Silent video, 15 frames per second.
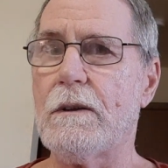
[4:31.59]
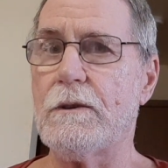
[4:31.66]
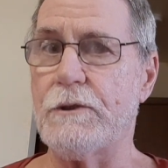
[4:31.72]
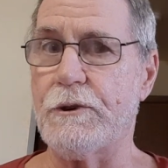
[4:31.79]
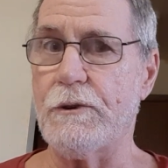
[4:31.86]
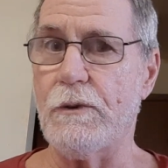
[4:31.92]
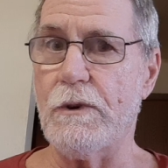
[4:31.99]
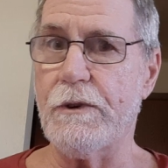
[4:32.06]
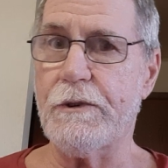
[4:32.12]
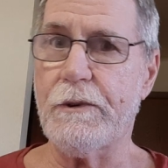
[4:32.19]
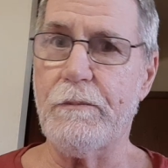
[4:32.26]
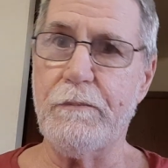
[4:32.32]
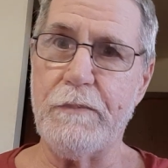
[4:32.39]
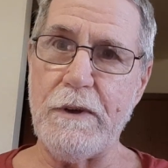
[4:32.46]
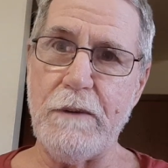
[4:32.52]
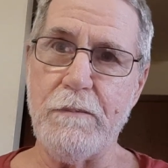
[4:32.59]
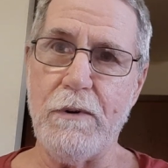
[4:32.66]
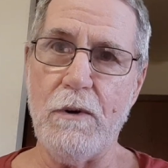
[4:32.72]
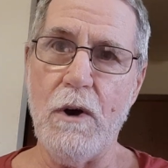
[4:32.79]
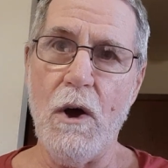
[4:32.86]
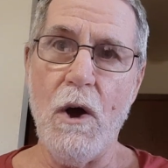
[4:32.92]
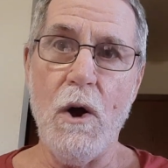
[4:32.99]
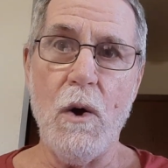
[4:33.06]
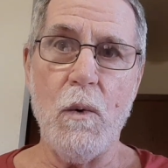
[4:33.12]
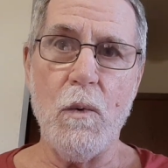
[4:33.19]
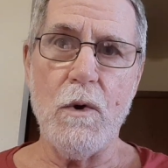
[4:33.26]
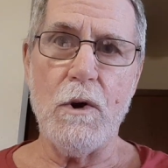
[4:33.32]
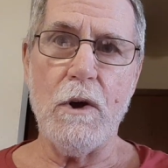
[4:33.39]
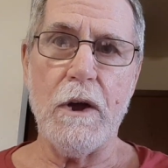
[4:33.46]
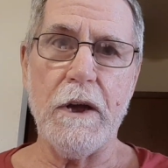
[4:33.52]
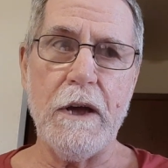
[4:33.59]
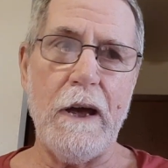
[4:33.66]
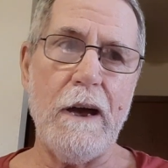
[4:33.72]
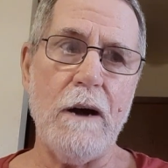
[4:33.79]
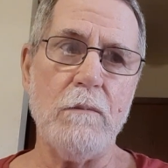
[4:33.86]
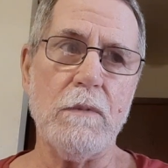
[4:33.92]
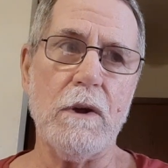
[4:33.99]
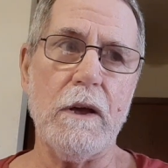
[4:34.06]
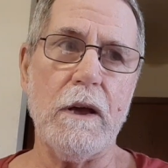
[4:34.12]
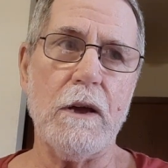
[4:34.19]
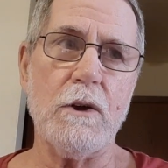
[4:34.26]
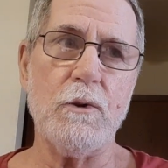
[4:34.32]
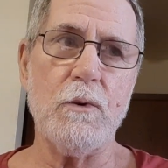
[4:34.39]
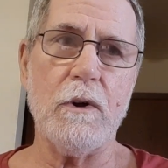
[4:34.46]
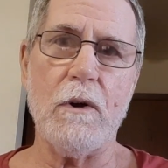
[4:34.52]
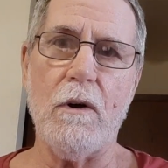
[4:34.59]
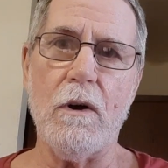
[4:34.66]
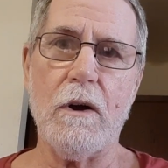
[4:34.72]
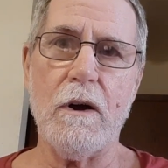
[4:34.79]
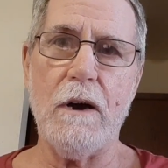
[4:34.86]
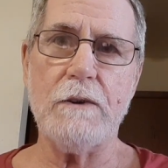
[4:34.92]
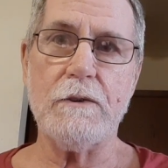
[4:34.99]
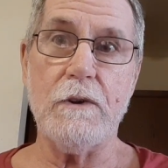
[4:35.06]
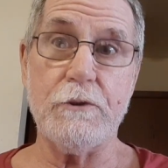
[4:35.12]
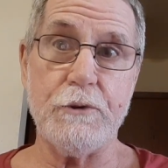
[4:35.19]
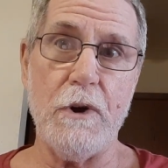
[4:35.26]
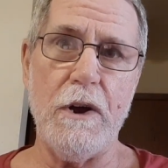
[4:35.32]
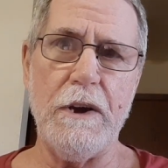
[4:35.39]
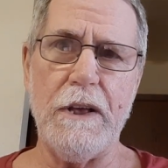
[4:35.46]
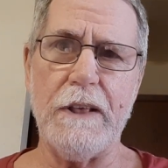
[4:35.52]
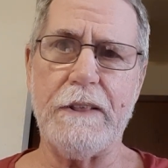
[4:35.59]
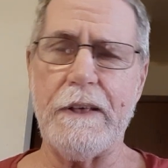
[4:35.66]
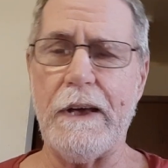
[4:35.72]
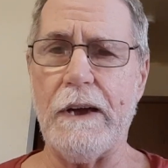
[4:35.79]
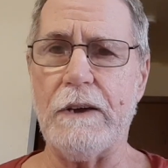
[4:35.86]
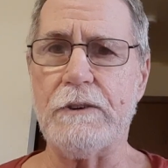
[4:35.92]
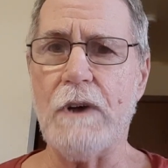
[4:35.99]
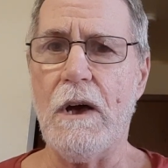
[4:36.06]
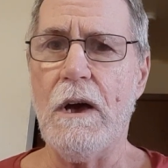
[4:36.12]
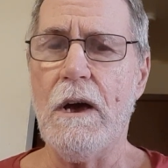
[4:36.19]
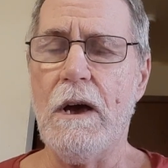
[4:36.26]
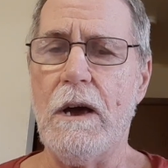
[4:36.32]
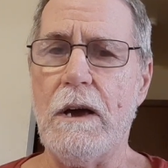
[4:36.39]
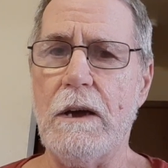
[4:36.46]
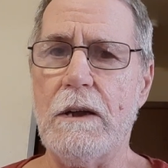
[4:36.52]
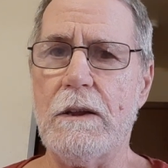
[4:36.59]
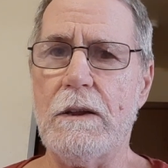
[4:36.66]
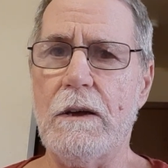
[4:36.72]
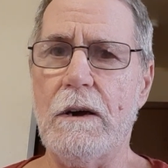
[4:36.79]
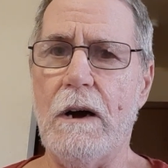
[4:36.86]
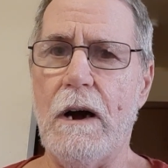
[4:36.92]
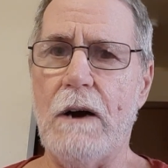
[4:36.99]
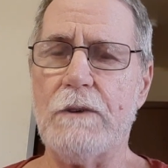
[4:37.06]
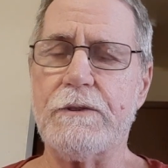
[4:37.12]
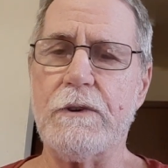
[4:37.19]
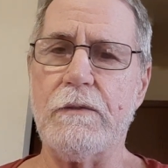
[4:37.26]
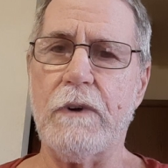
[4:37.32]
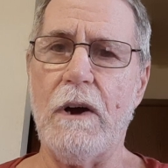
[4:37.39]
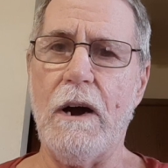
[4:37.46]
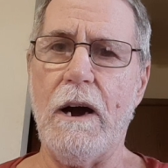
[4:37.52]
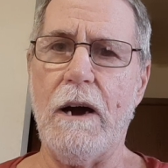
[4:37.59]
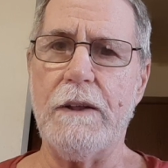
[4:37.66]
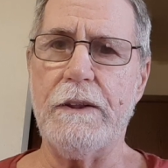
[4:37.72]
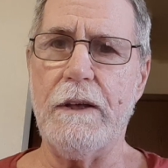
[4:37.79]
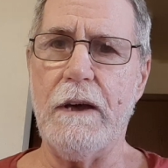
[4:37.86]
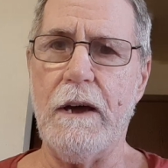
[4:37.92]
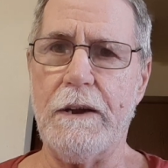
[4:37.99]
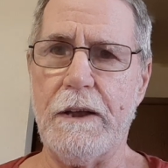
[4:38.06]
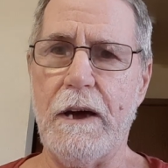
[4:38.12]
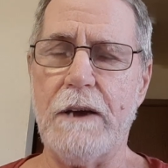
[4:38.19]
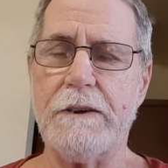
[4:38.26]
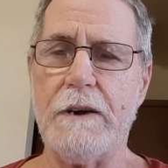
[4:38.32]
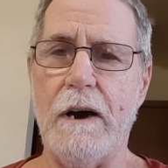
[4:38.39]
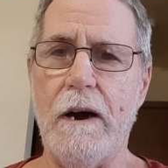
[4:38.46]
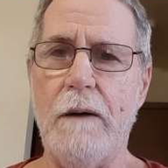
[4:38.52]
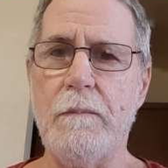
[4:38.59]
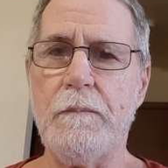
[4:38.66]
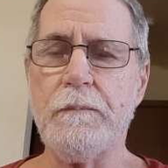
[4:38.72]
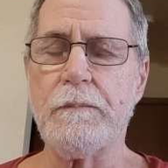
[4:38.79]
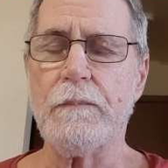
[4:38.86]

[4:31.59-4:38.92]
Jewish people were gambling and doing all kinds of trading things in the house of God at that time